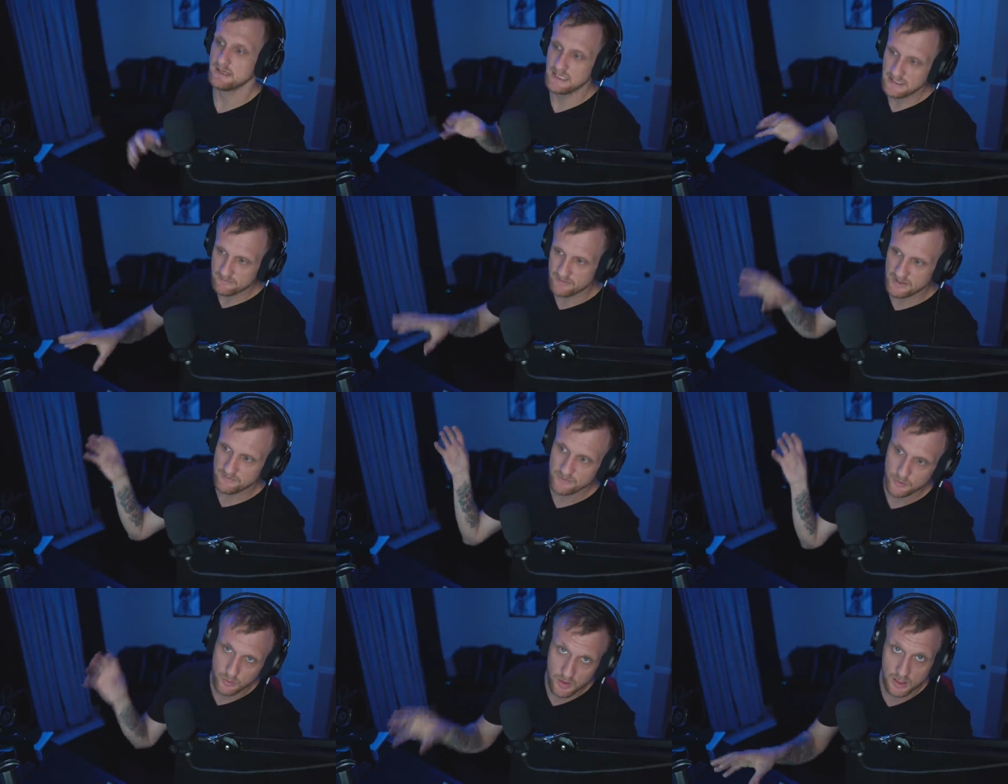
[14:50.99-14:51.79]
Even
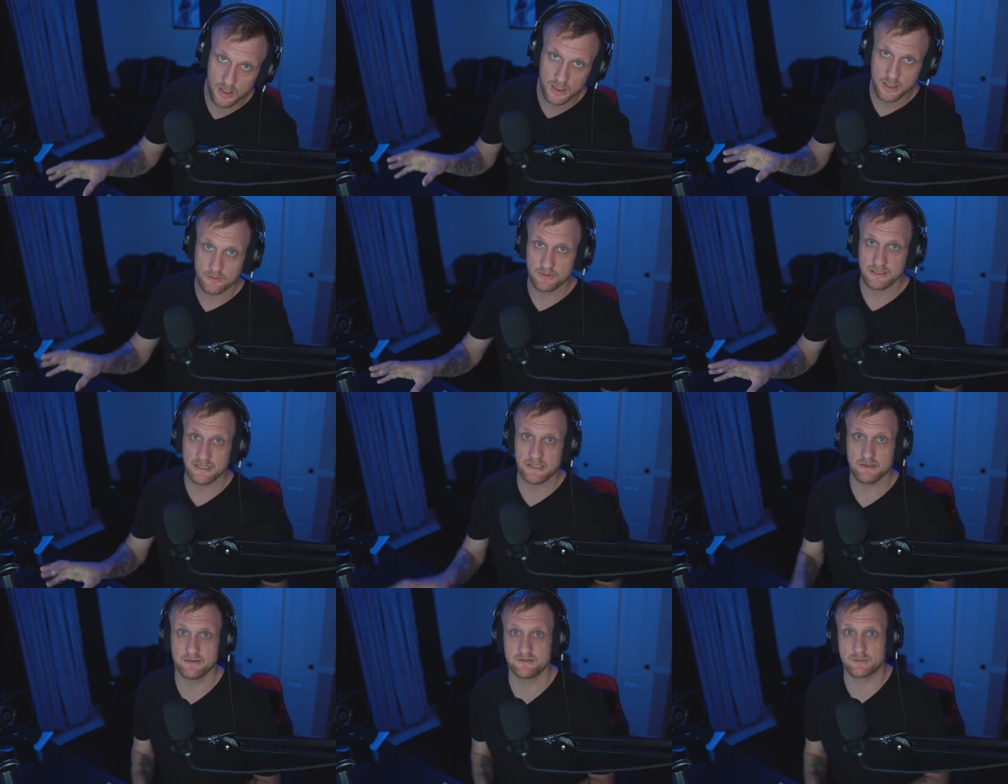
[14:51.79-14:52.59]
if you are going to
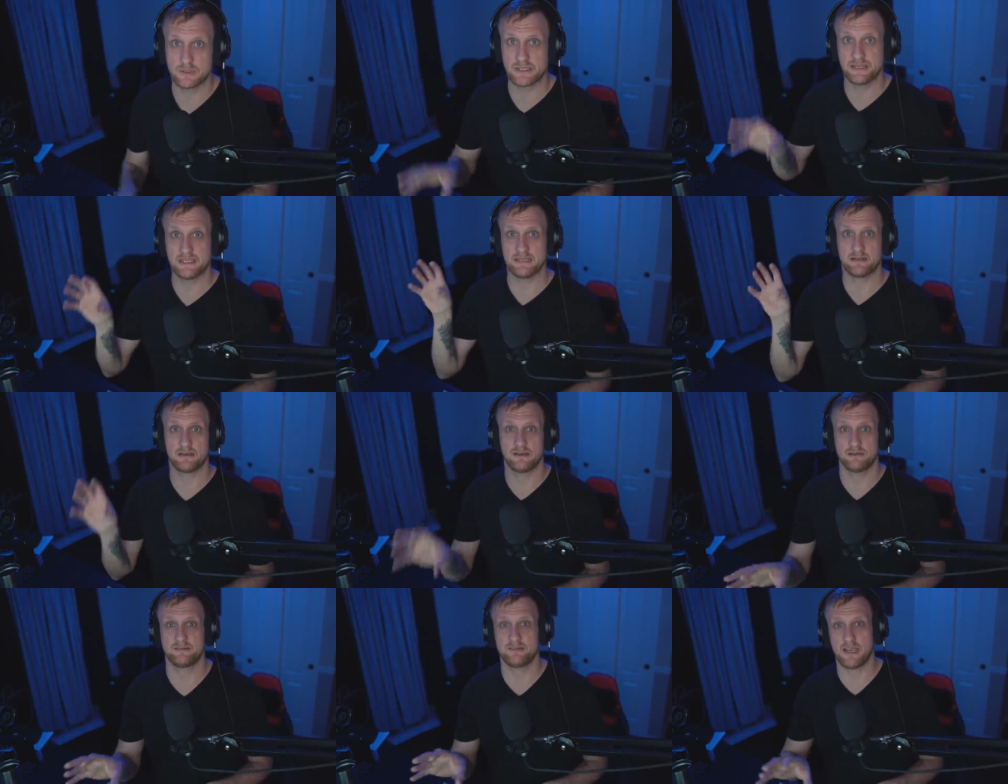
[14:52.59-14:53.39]
use one that
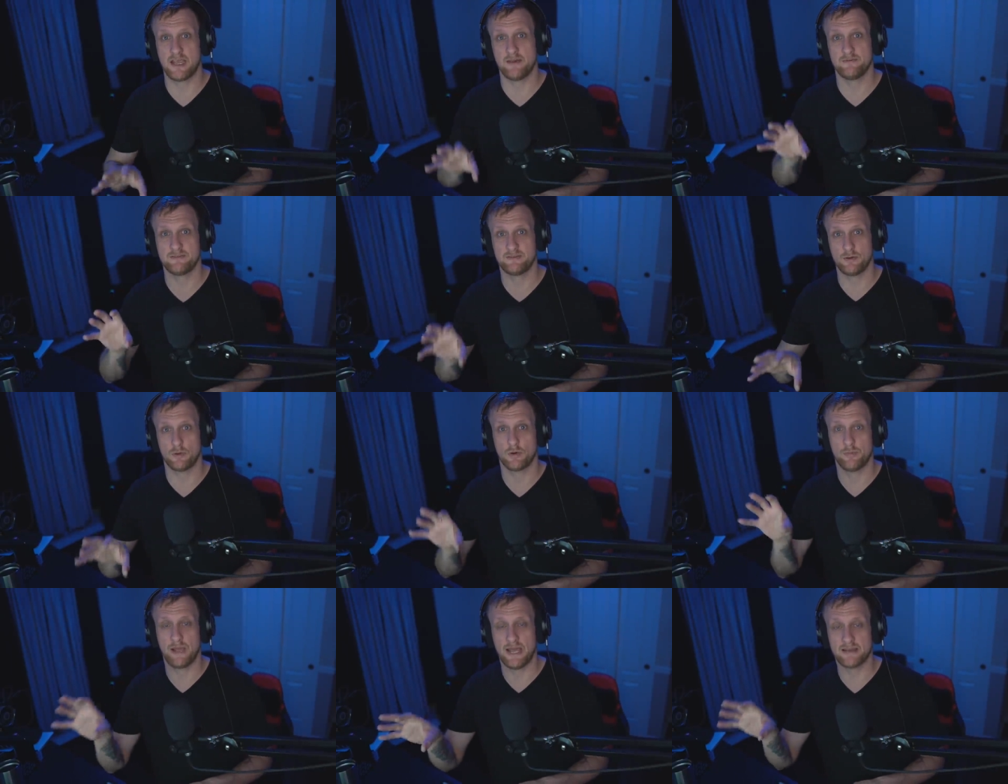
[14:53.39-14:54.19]
saves
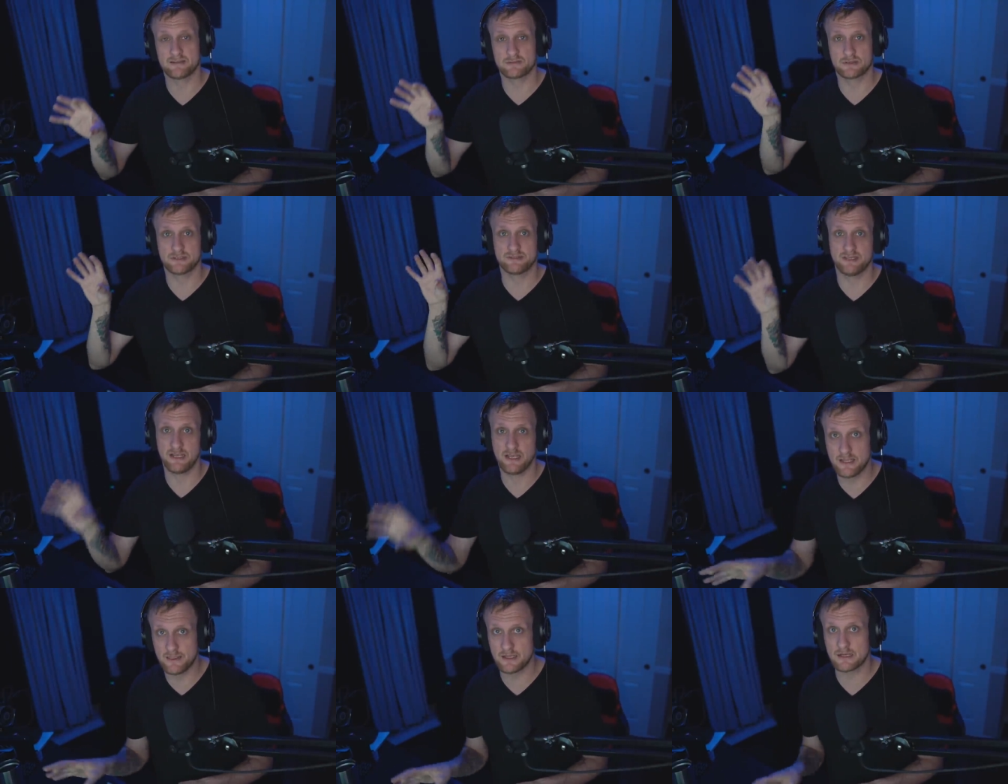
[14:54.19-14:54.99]
your passwords
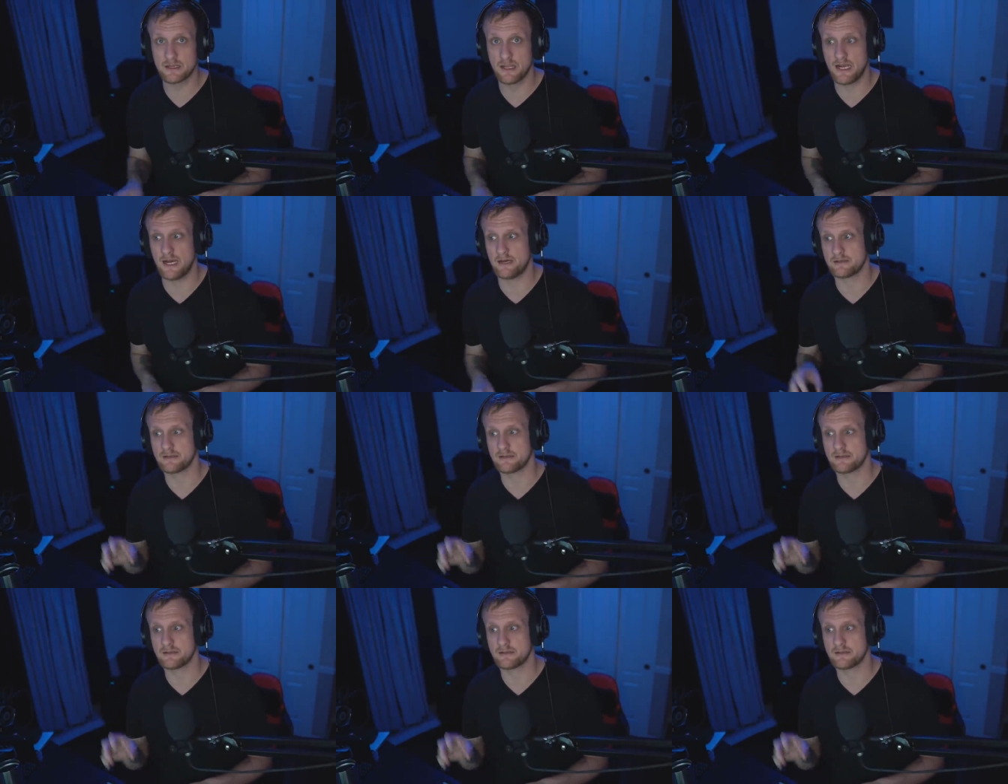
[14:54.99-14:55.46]
in the cloud,